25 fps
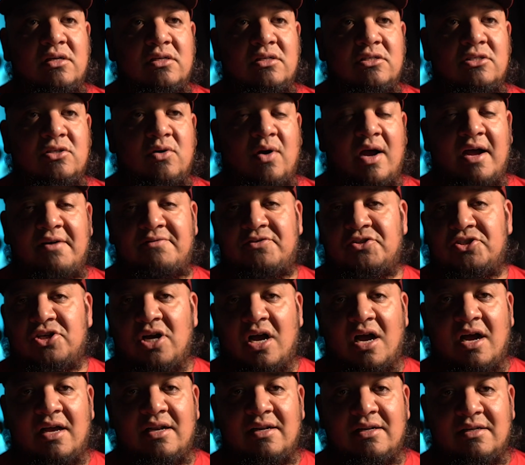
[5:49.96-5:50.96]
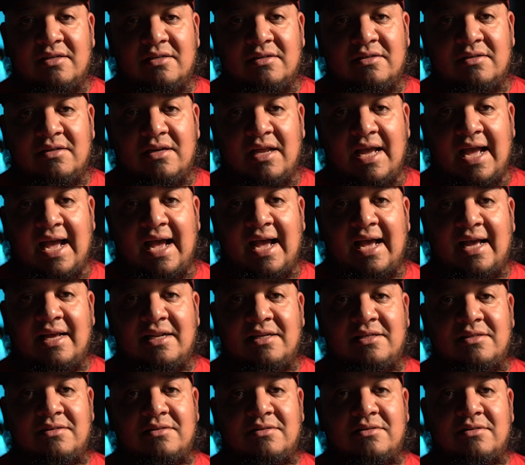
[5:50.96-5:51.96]
So I've shot at
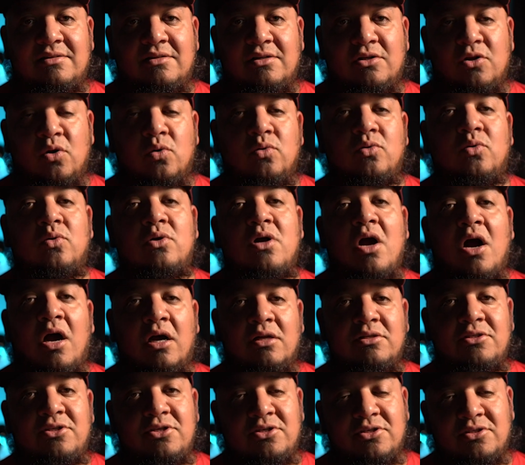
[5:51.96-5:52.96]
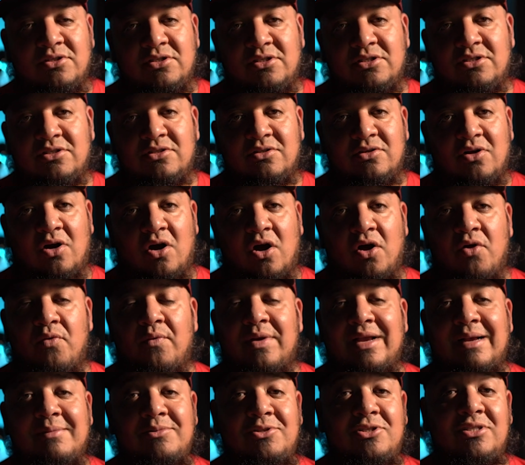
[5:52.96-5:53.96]
local concerts all
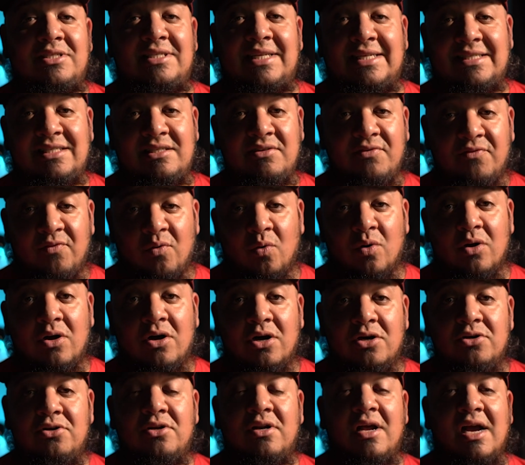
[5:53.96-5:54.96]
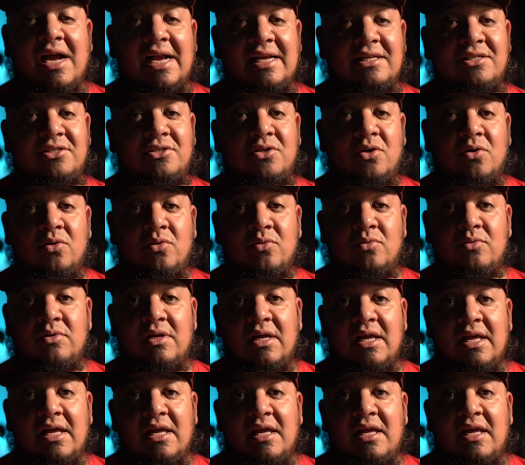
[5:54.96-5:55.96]
the way up to 6400 ISO,
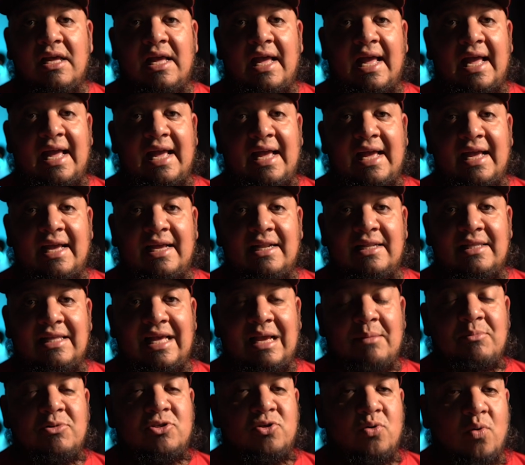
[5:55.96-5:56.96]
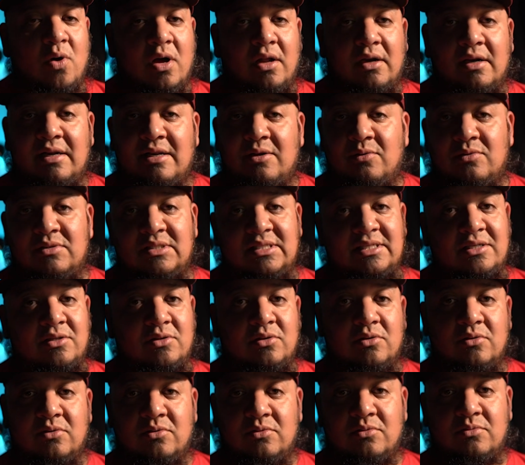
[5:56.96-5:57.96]
and the image quality was
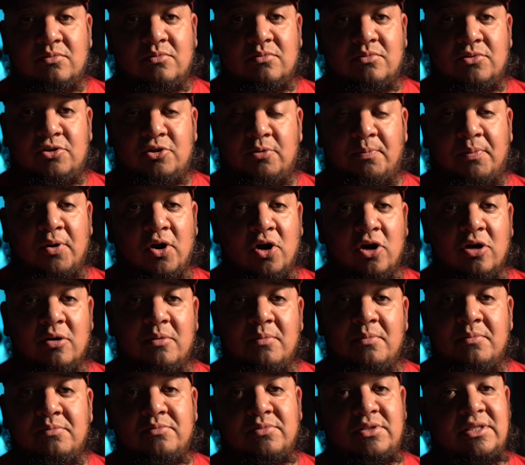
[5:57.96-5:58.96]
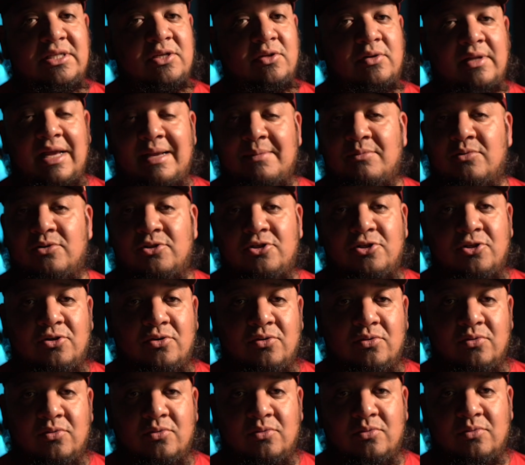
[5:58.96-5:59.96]
still superb. Still able
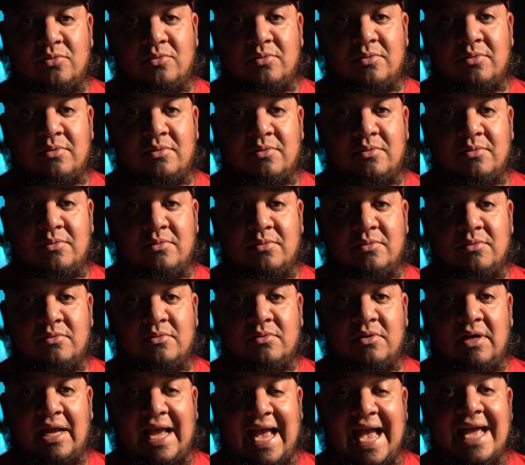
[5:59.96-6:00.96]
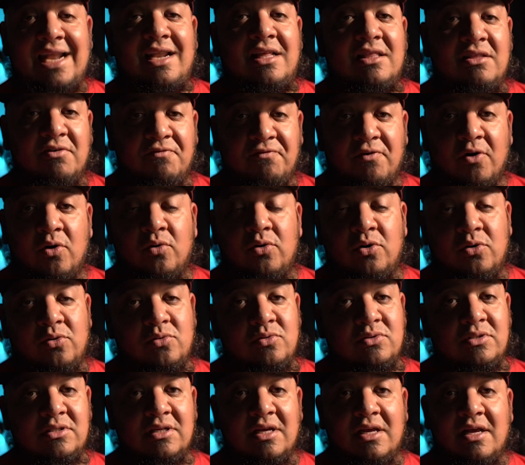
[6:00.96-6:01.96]
to edit the
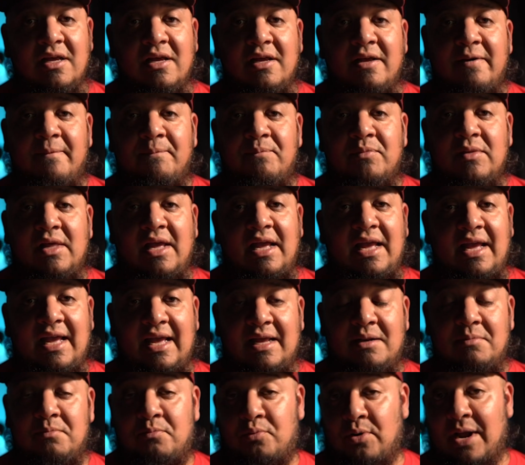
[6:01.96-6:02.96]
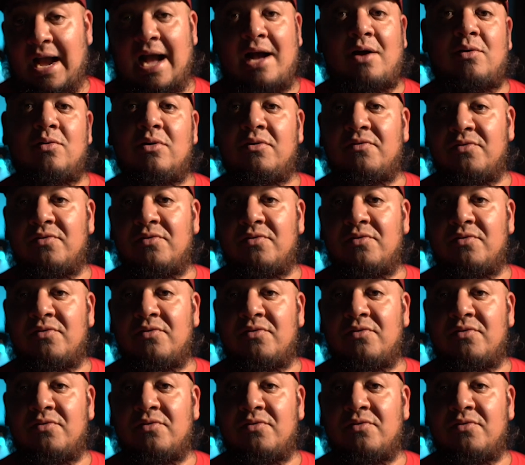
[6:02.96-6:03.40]
photos, and proud